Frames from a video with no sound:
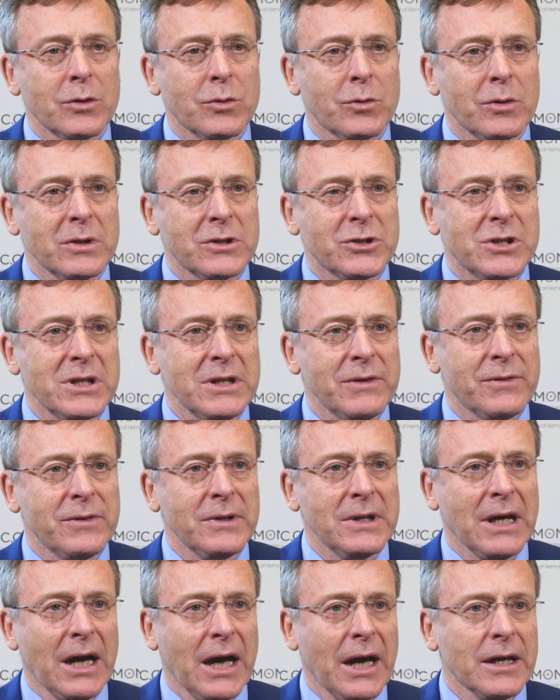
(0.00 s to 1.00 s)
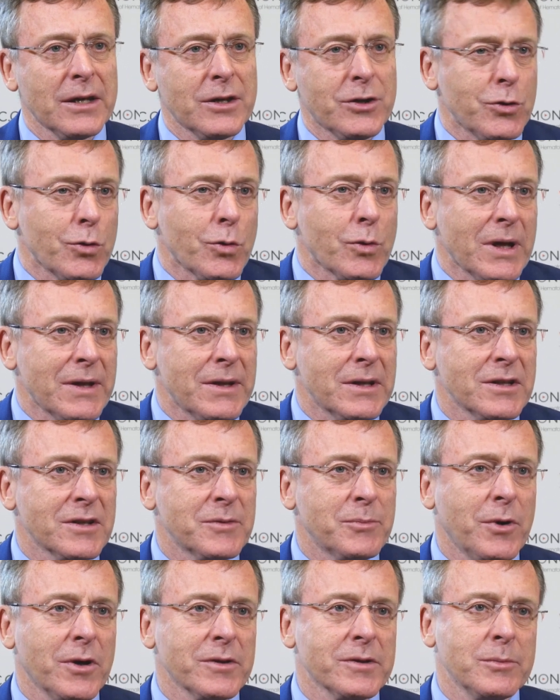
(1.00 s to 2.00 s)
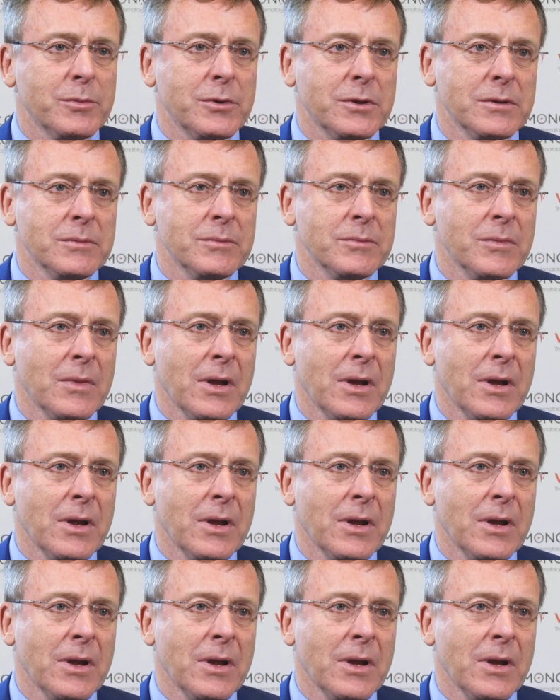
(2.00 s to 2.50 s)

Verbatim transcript: to achieve the high cure rate that is possible.